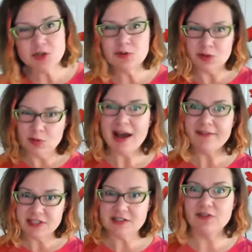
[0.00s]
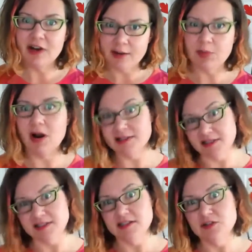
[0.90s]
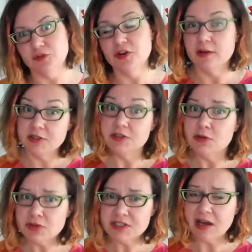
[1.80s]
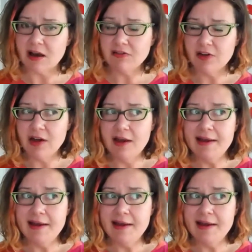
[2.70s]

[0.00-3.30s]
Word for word: who you have to define processes for them to do stuff,